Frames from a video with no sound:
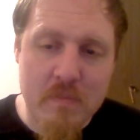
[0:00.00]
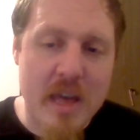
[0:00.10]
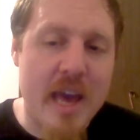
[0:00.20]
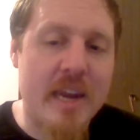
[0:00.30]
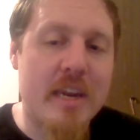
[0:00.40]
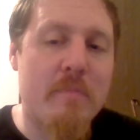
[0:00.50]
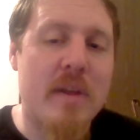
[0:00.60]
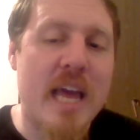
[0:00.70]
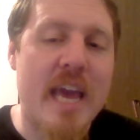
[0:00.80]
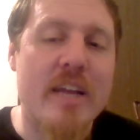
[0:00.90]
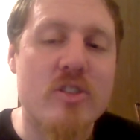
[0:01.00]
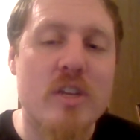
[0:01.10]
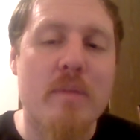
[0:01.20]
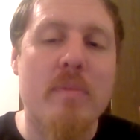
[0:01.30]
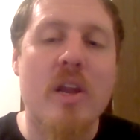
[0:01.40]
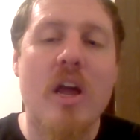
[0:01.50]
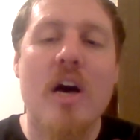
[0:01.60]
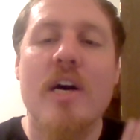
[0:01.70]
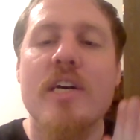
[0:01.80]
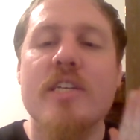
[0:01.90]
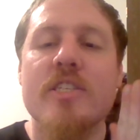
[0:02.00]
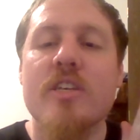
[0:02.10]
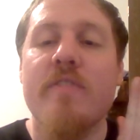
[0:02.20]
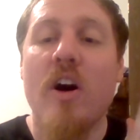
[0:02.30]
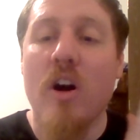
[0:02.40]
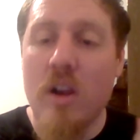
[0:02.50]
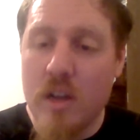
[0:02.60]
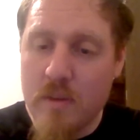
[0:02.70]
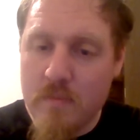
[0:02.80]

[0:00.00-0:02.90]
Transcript: ending the play to the applause of all.